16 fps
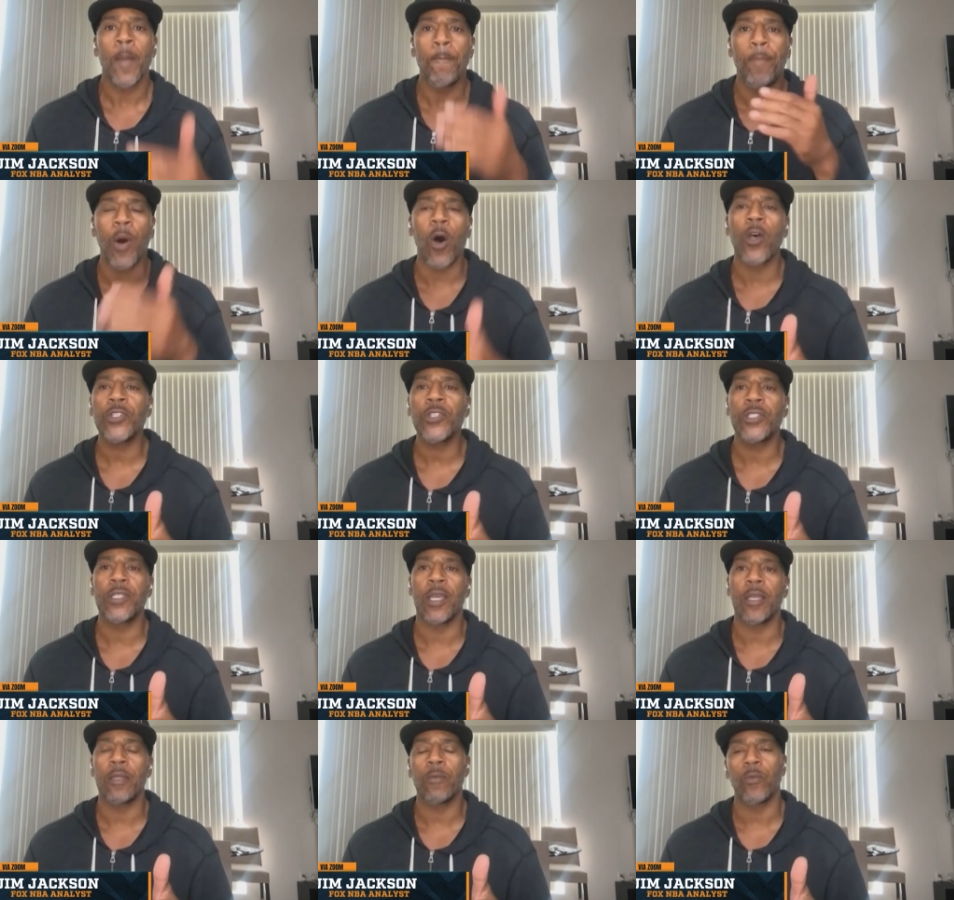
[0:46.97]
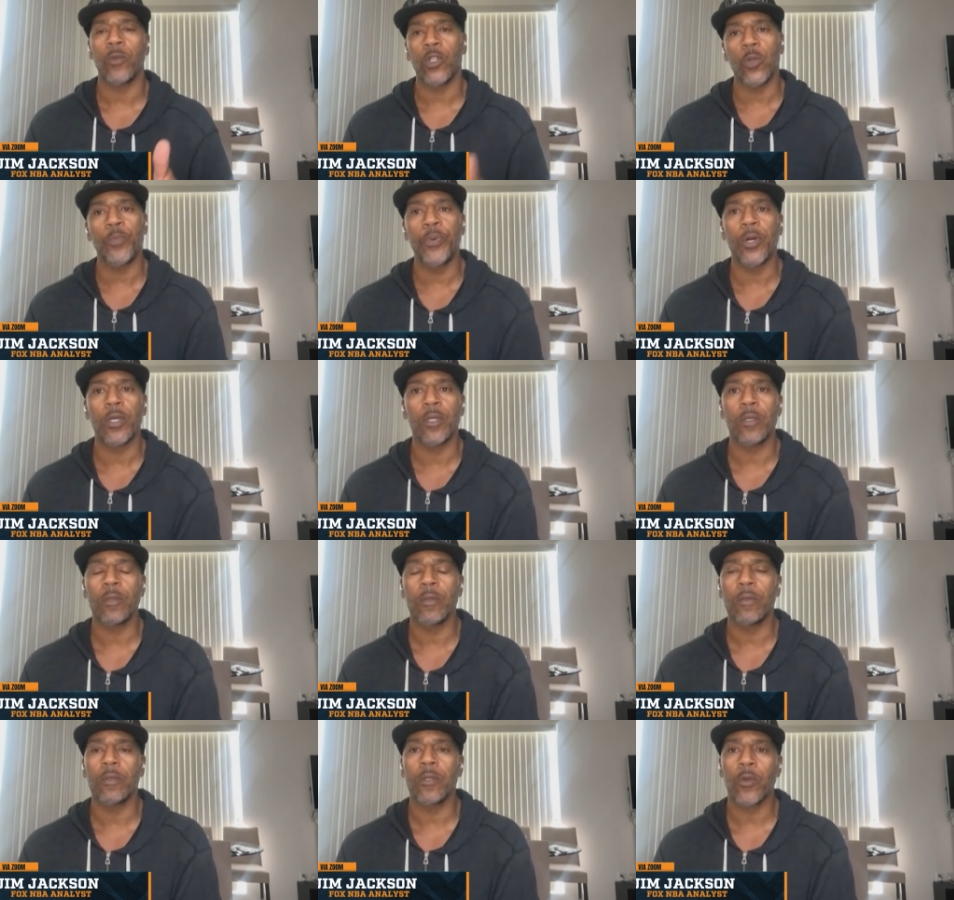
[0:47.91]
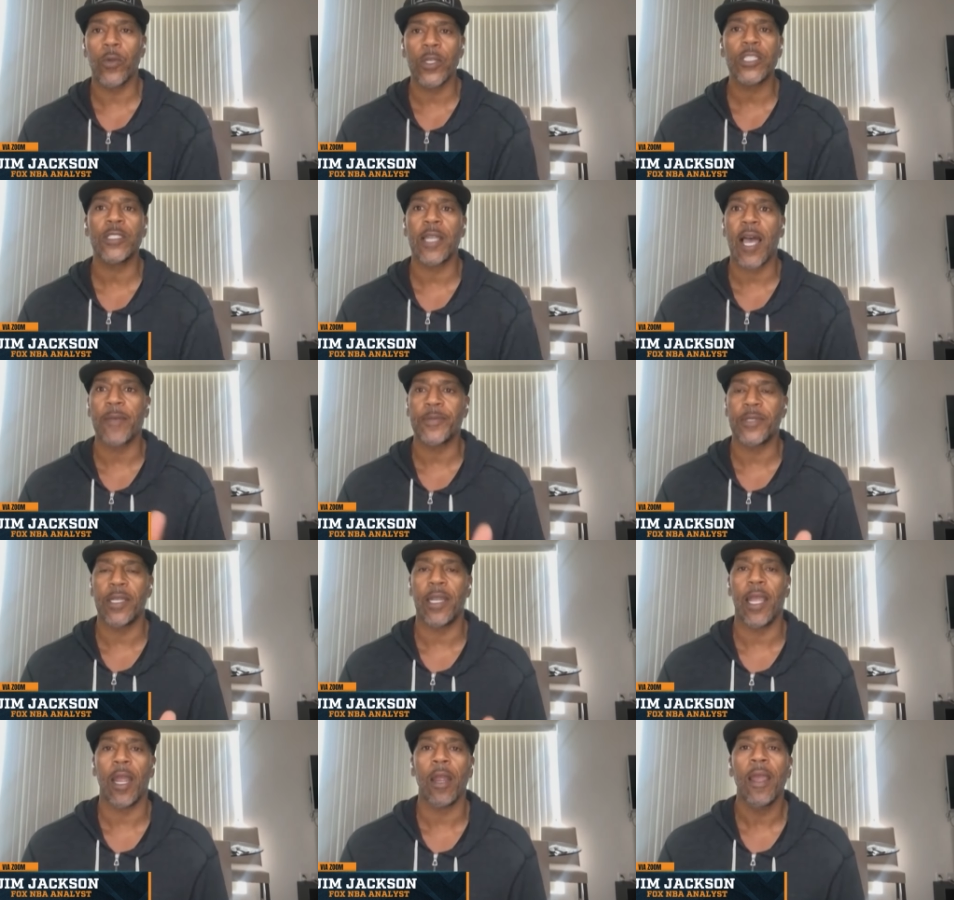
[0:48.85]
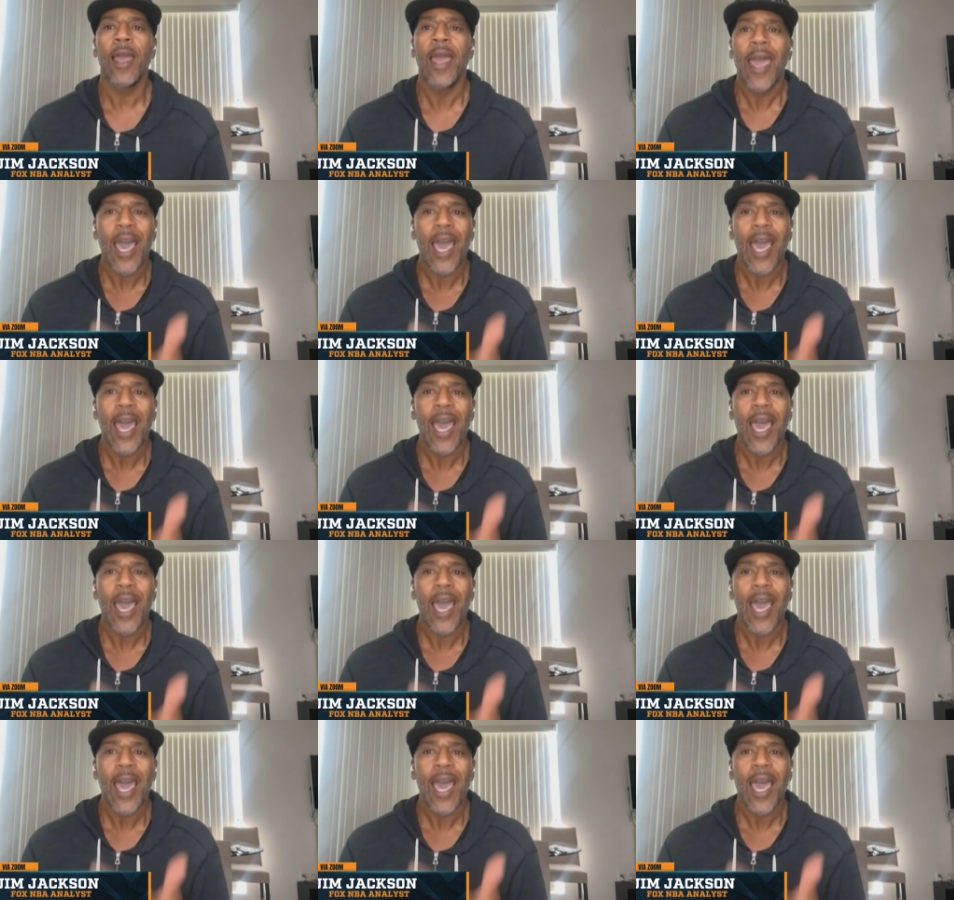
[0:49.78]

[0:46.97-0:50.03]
Boston, when you put Kristaps in there,